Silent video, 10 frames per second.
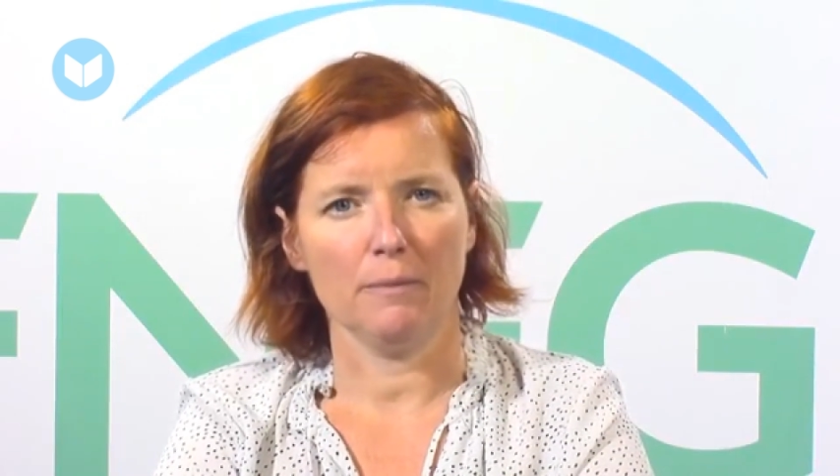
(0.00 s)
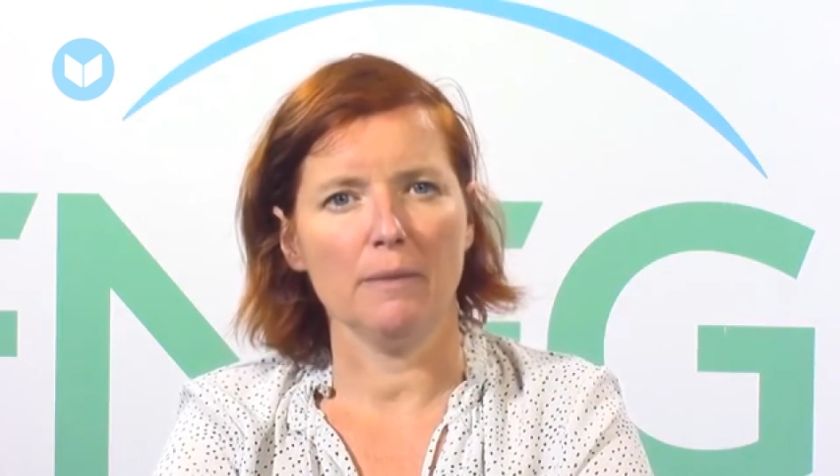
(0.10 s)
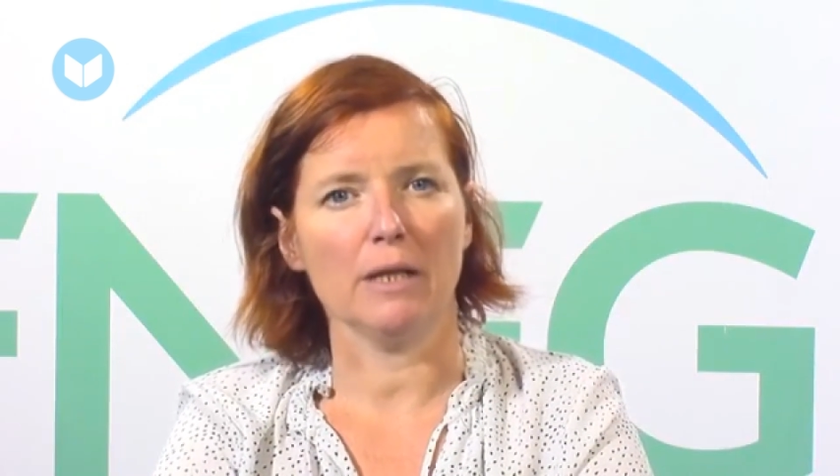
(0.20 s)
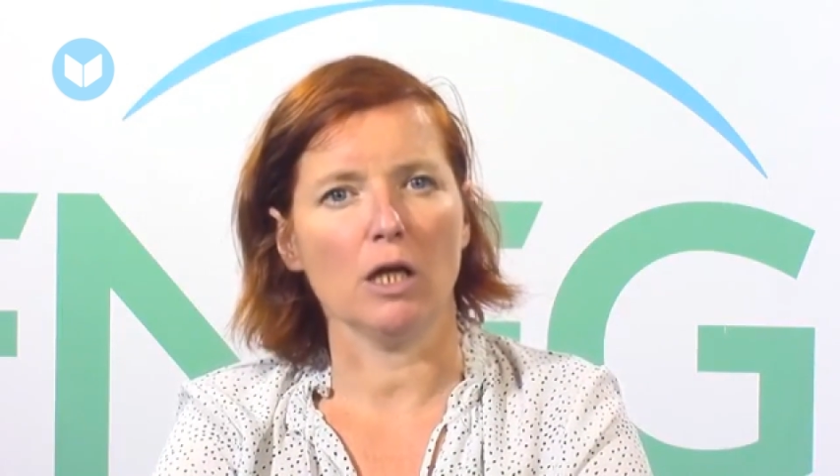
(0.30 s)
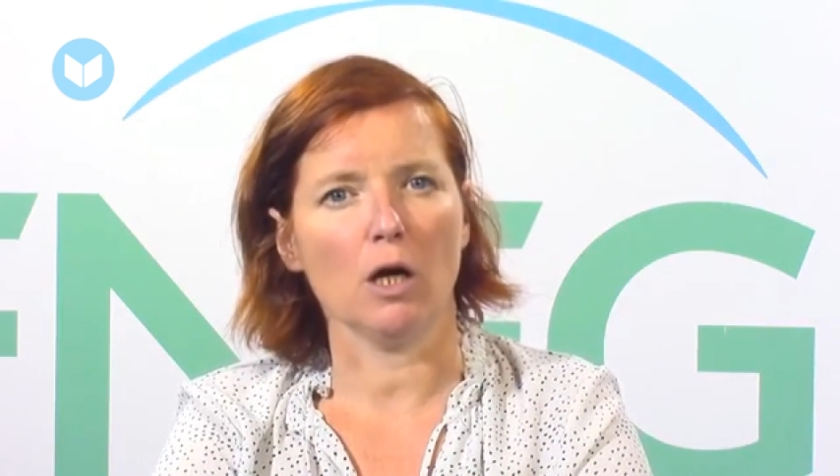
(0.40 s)

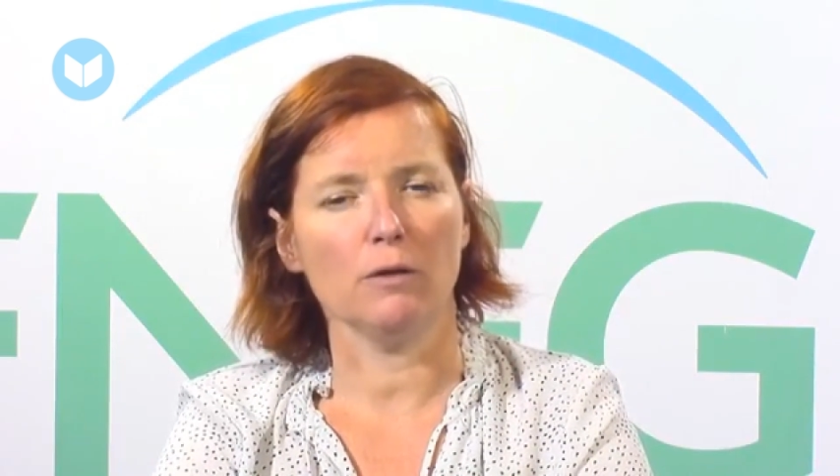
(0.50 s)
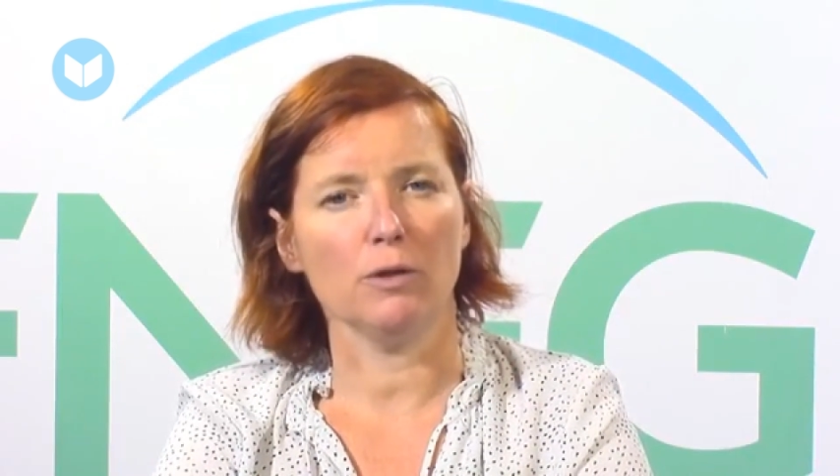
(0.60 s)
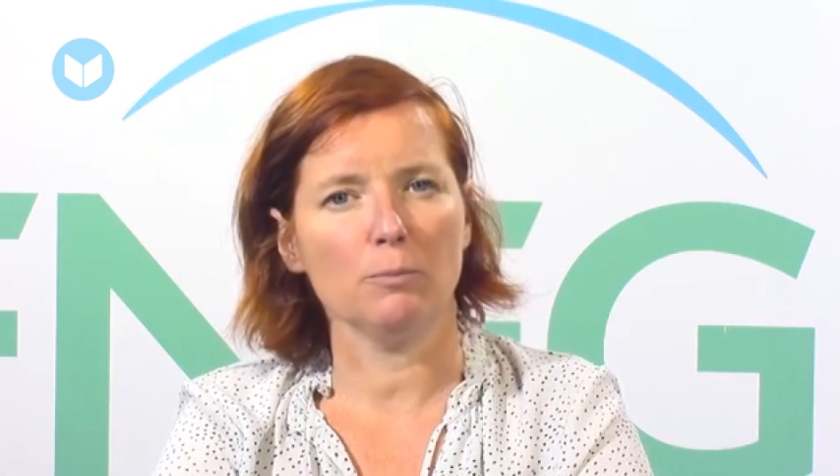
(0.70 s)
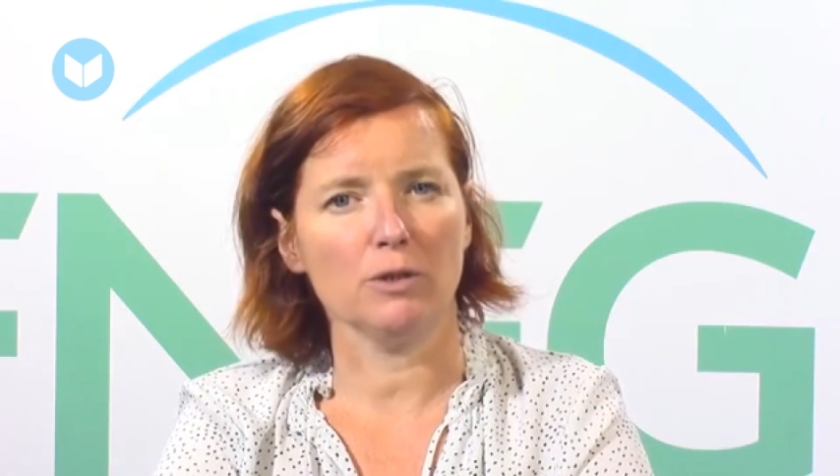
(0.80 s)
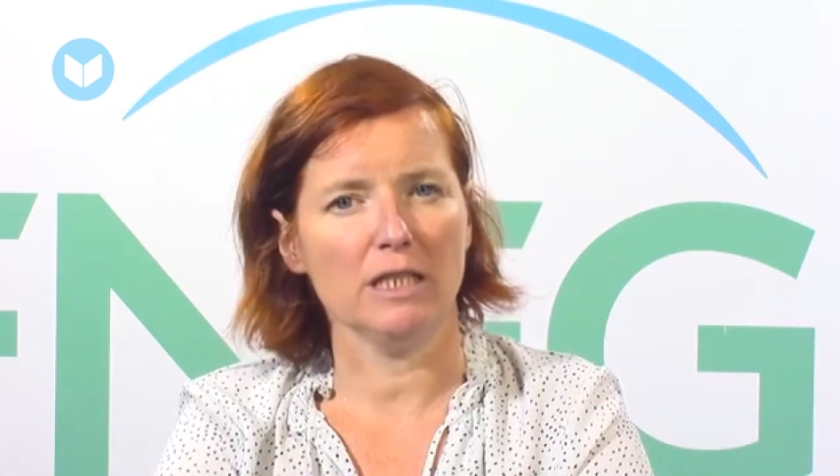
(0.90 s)
They are
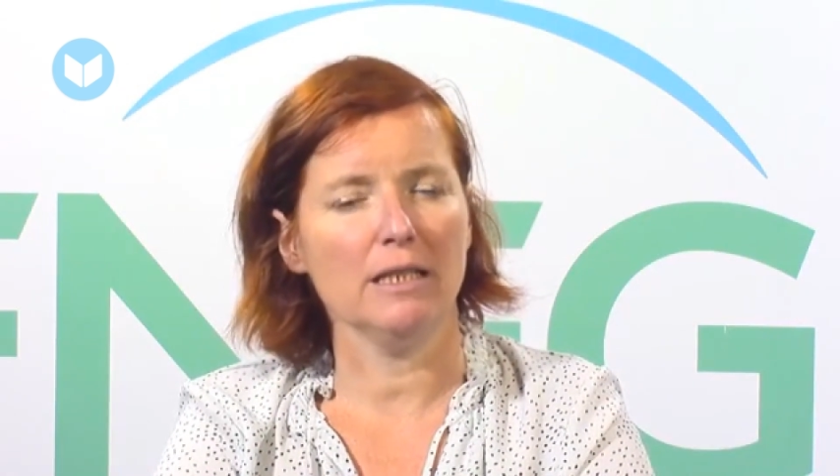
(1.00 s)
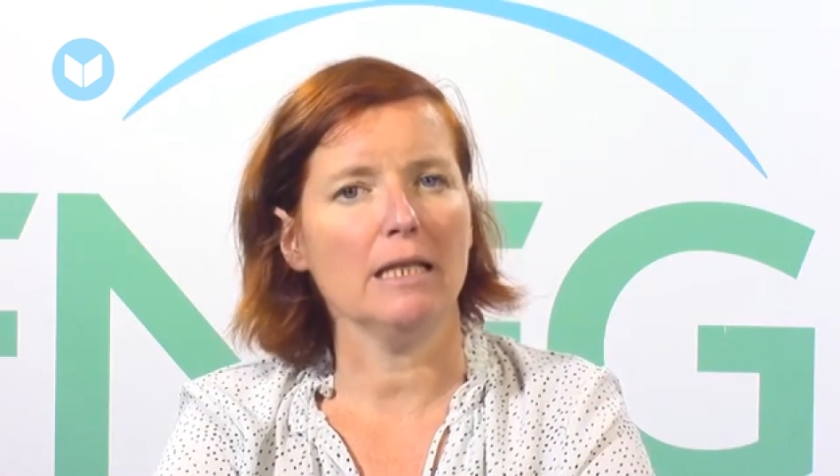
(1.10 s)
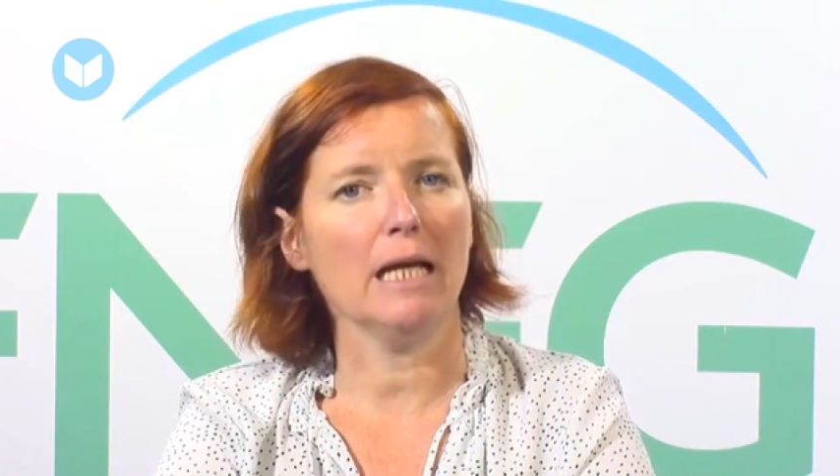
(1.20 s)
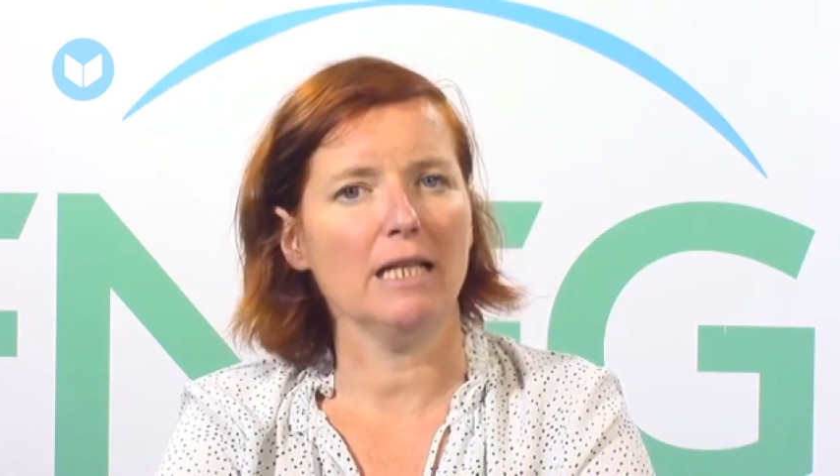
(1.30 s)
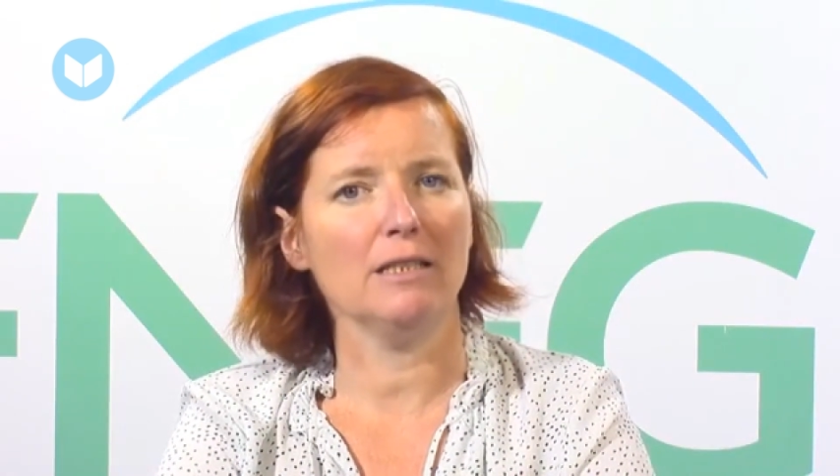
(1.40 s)
often presented as